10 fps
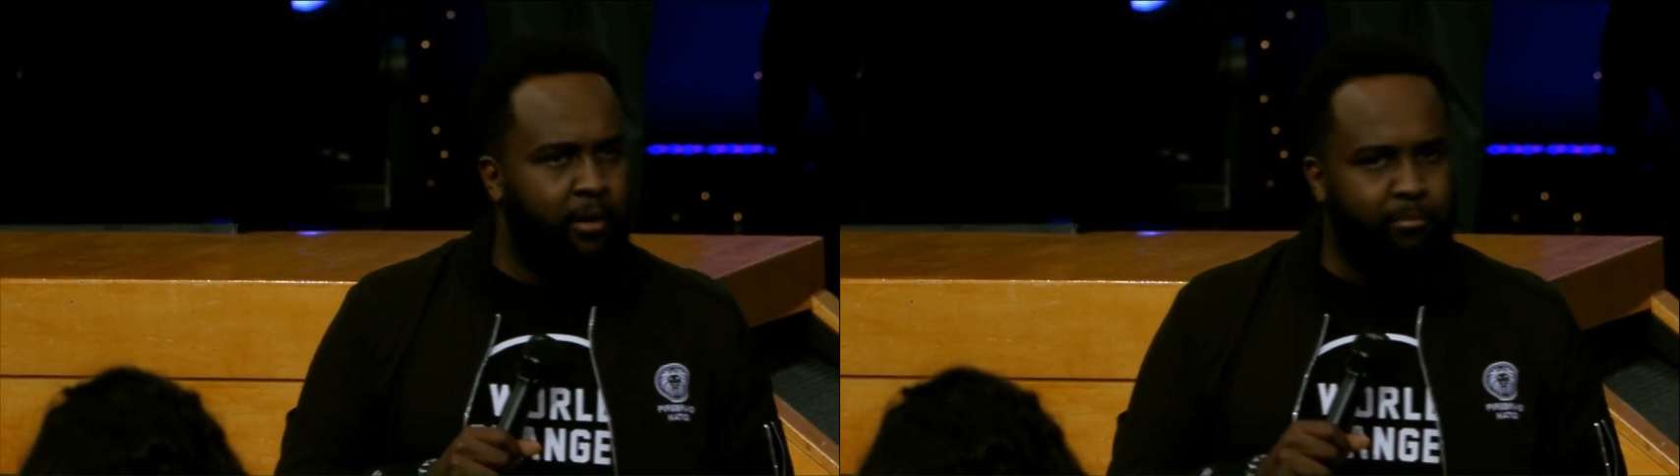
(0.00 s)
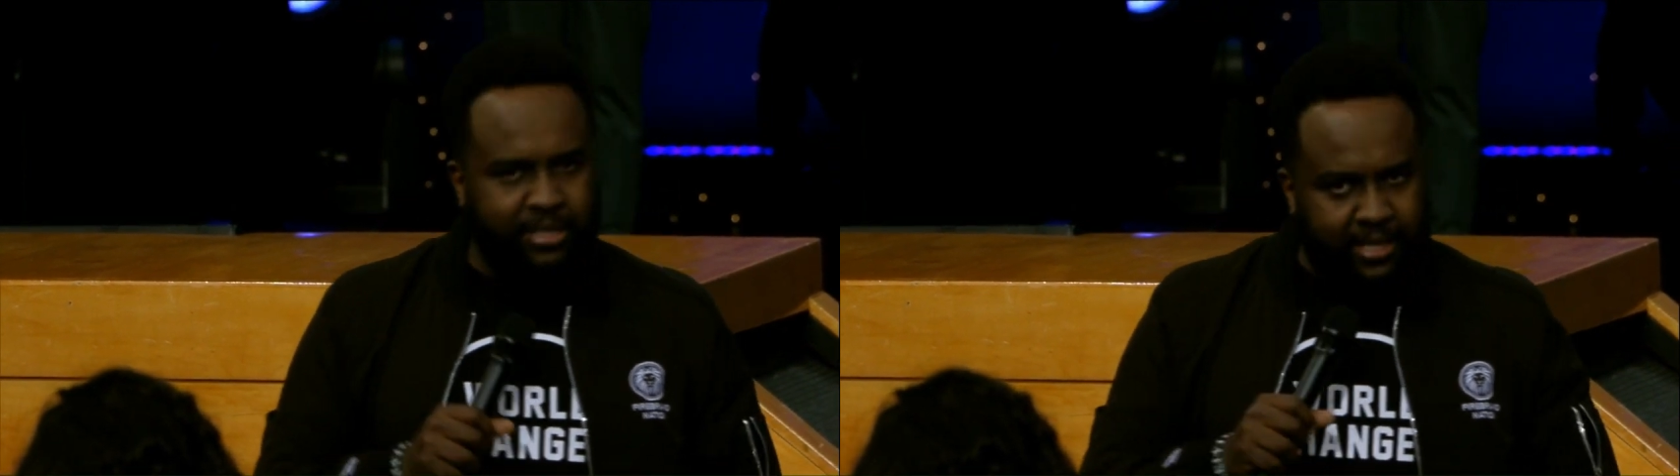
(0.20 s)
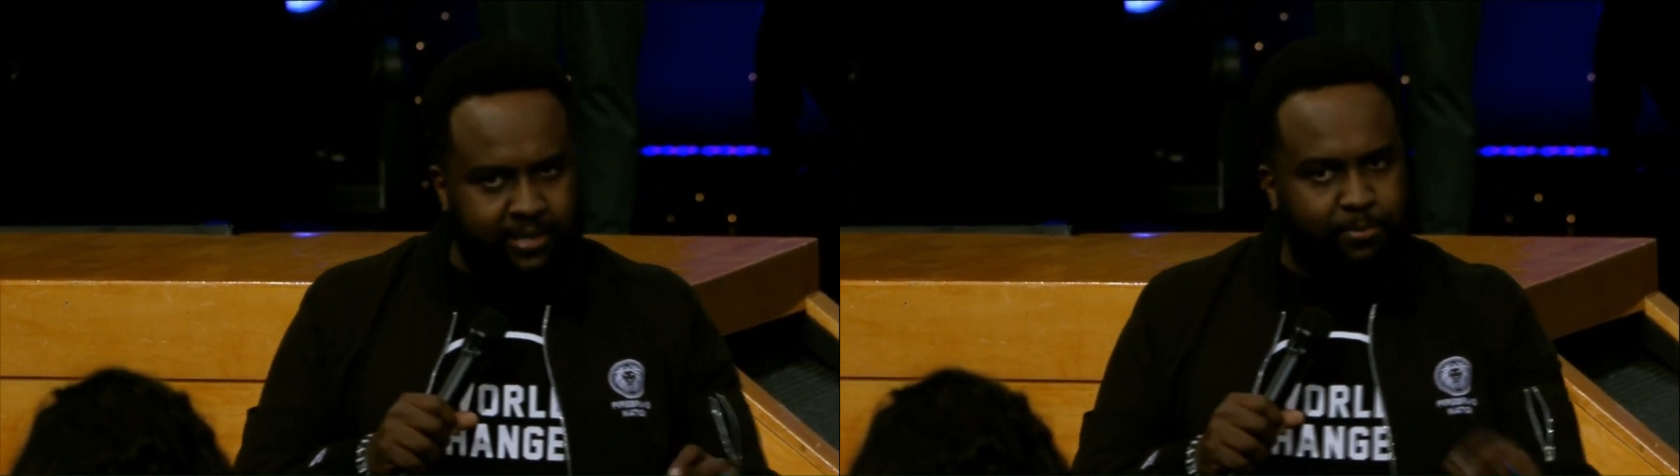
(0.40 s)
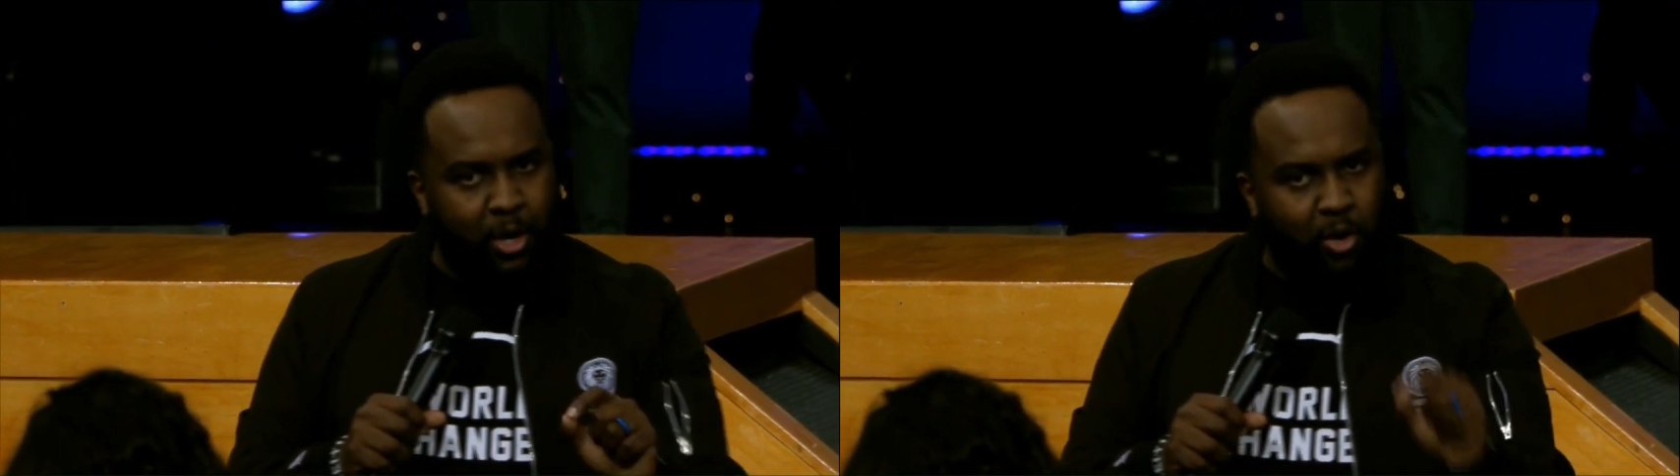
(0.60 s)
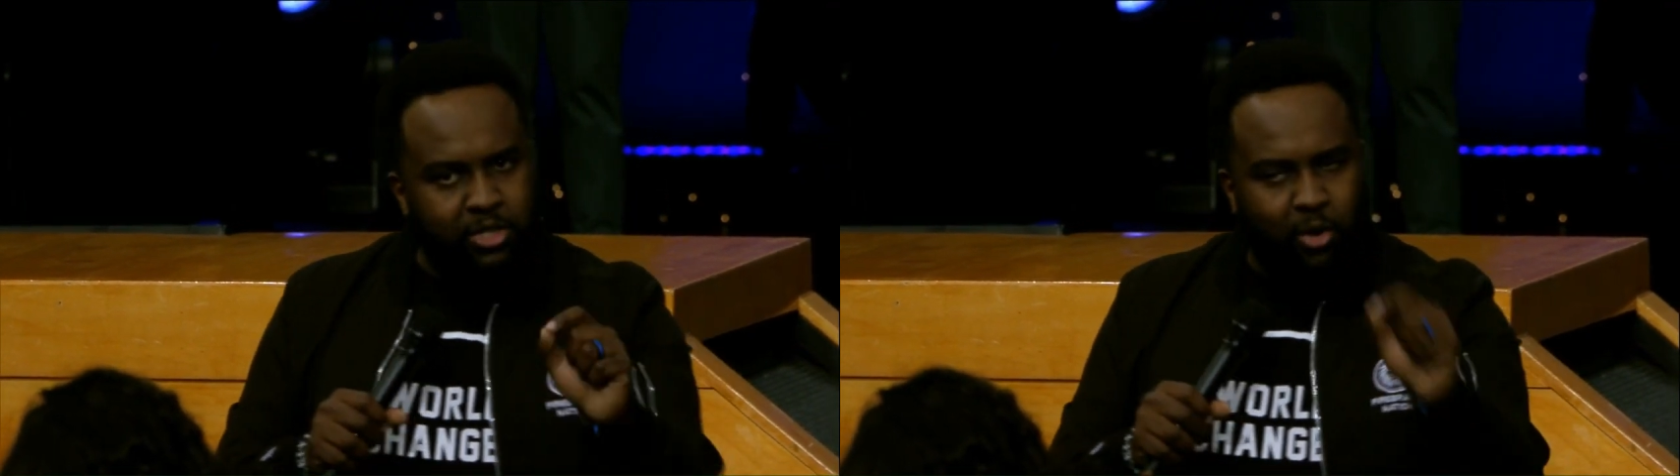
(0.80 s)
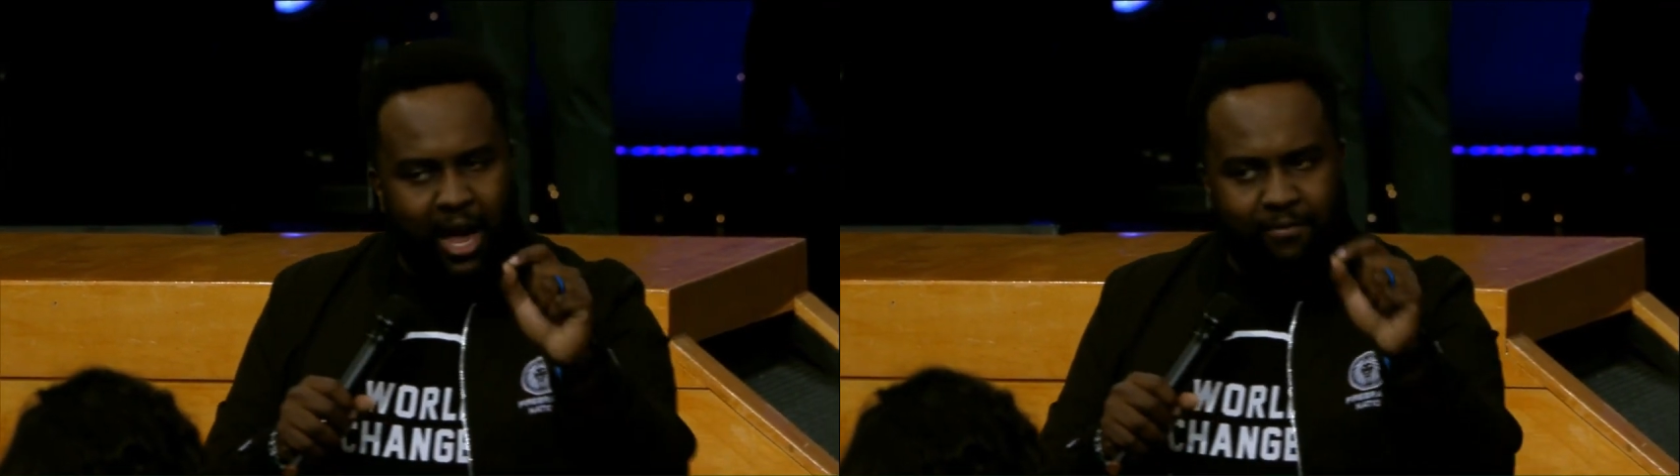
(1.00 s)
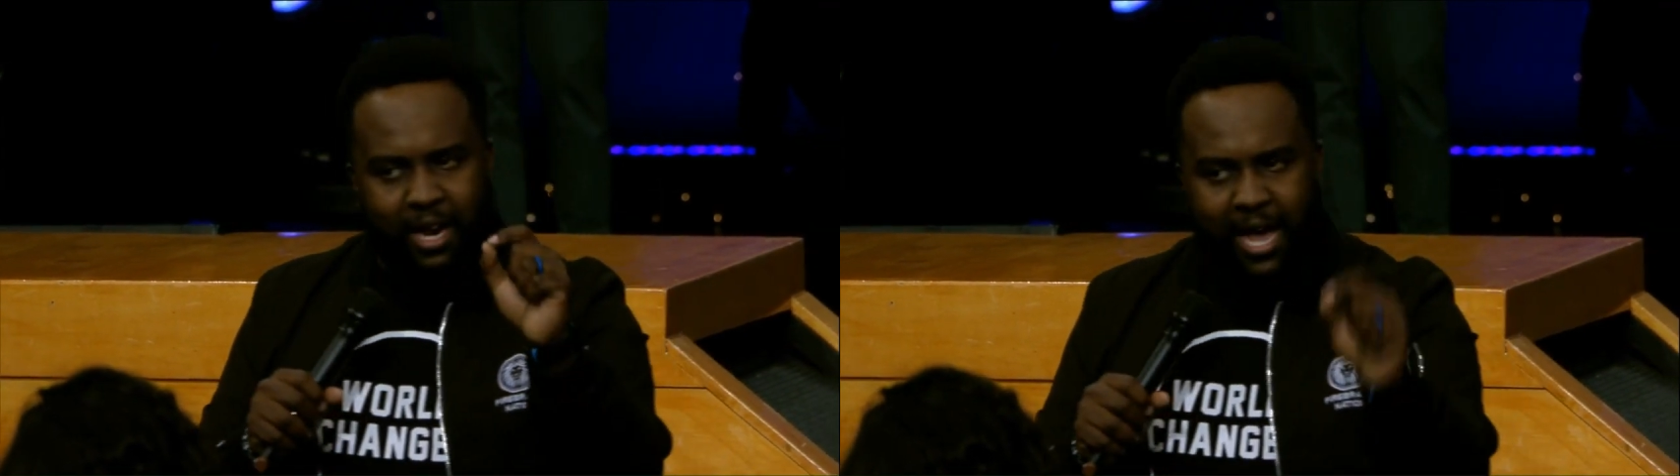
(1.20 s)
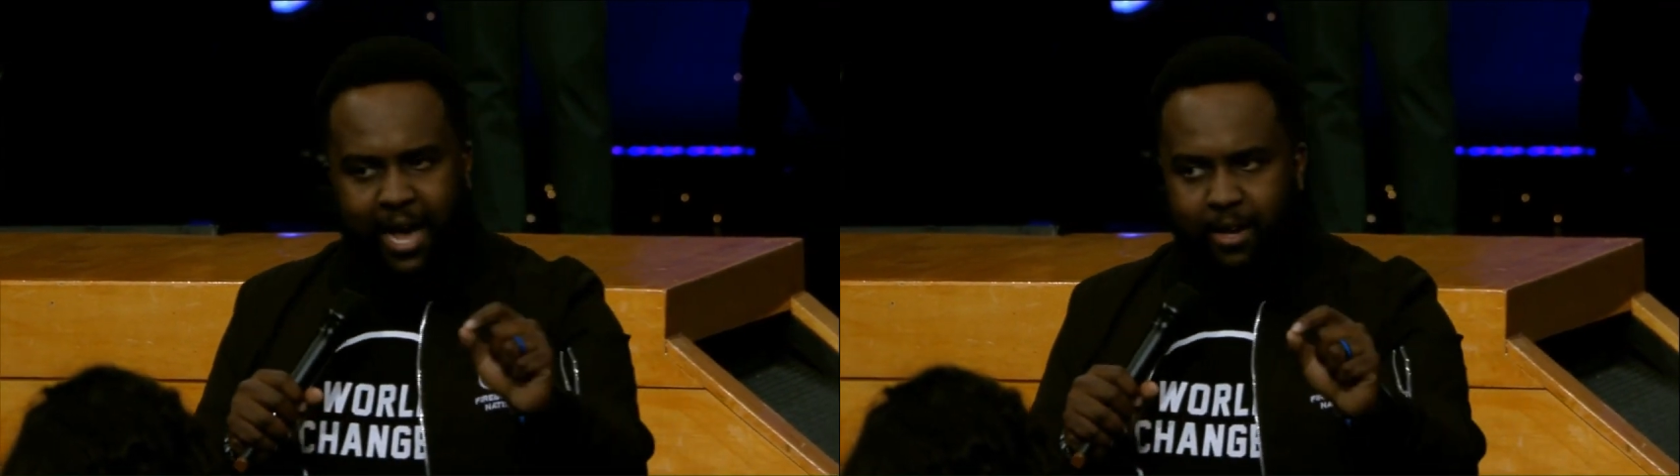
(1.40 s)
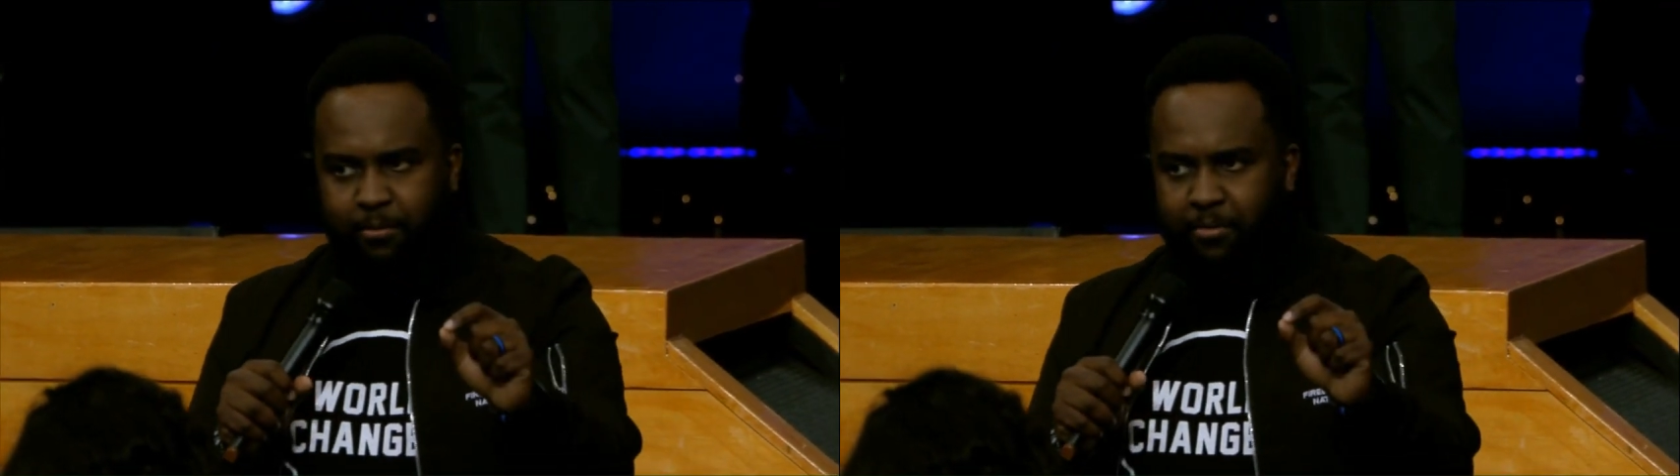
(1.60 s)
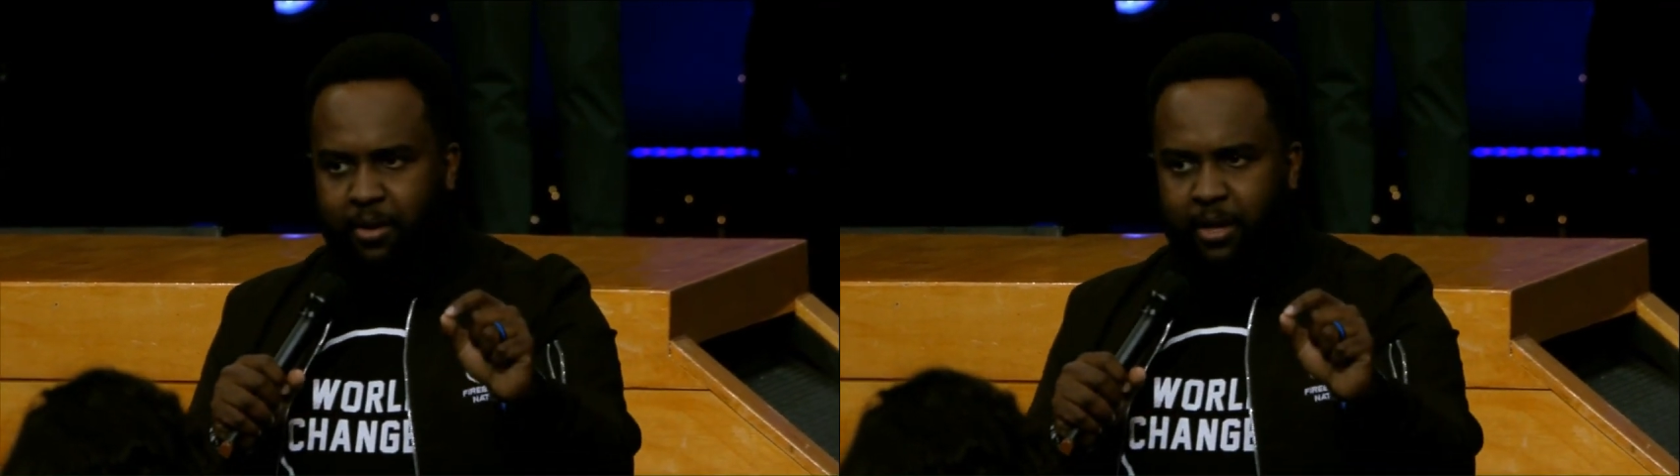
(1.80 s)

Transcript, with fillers: But just because you haven't had him